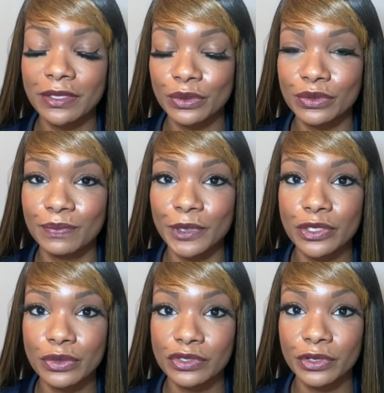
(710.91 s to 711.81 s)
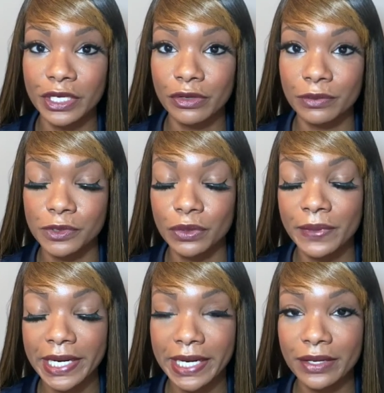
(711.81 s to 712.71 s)
but those are in crypto
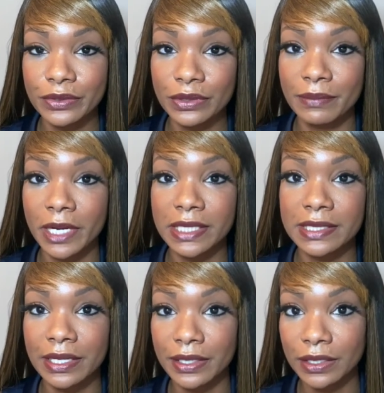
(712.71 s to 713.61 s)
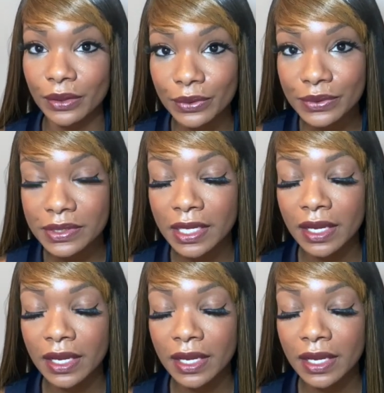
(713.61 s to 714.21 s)
right now, so I'm not selling those.